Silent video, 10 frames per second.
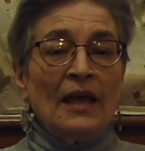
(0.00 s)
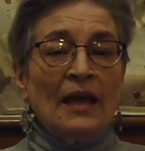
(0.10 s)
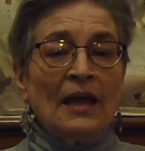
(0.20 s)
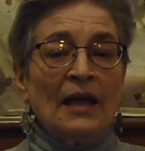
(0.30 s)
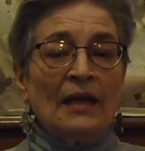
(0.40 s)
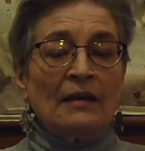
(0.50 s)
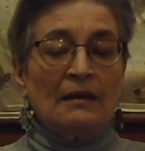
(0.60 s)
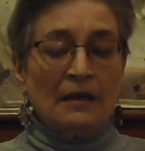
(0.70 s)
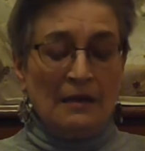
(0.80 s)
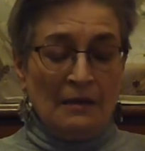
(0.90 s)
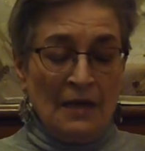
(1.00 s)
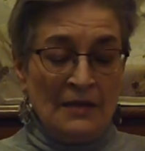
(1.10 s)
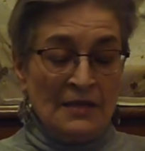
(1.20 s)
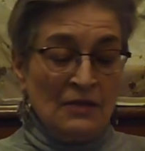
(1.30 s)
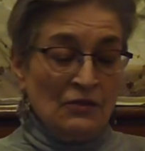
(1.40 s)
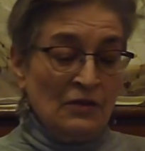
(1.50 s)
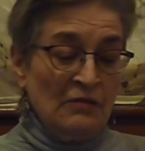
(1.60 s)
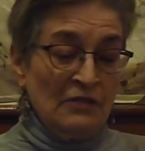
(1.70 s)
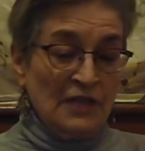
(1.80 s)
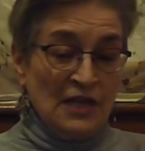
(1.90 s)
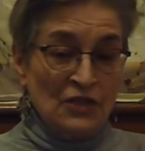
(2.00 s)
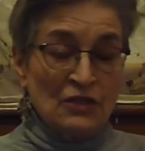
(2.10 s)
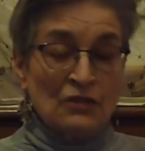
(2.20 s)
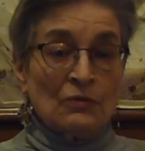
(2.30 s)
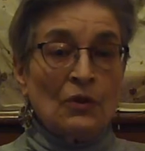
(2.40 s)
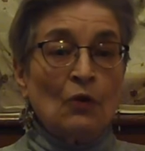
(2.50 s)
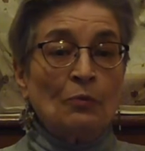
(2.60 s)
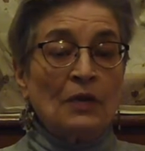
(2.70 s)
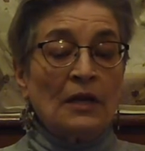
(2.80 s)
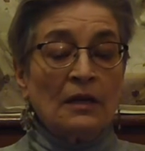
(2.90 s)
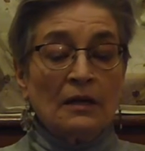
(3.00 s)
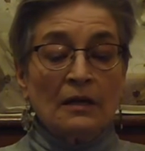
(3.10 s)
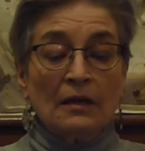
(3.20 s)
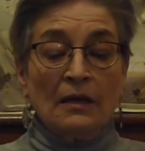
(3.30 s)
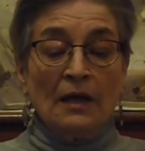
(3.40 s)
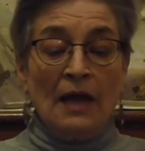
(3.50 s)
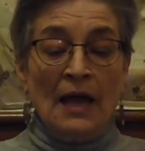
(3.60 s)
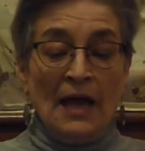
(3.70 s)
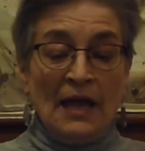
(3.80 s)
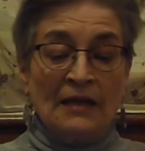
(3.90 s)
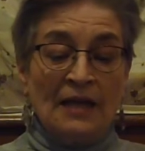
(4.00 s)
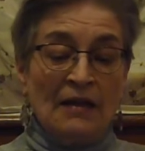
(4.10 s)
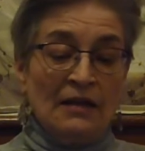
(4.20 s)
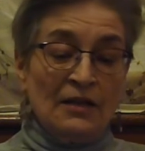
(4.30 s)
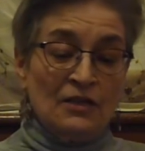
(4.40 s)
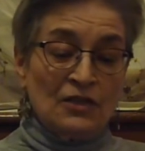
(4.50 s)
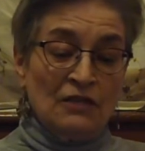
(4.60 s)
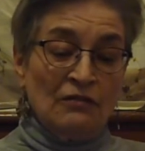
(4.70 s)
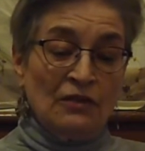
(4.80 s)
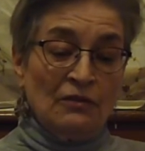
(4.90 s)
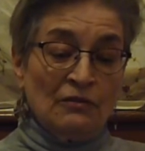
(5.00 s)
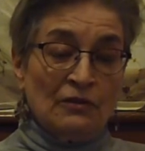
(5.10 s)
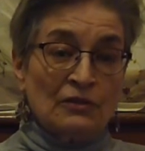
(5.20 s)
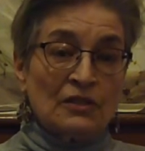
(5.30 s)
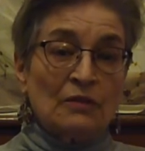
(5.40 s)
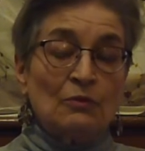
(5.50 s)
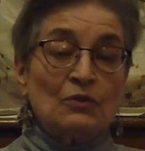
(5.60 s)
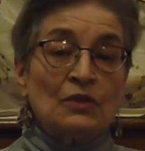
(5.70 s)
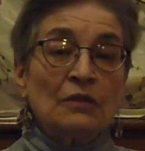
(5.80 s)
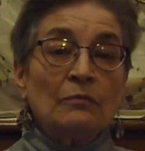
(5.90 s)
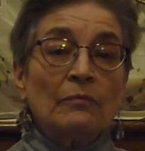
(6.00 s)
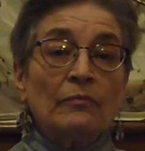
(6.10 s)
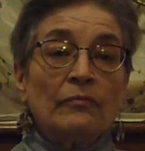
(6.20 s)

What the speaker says: And I sent her an invitation to an opening I had down at Yeshiva University Museum.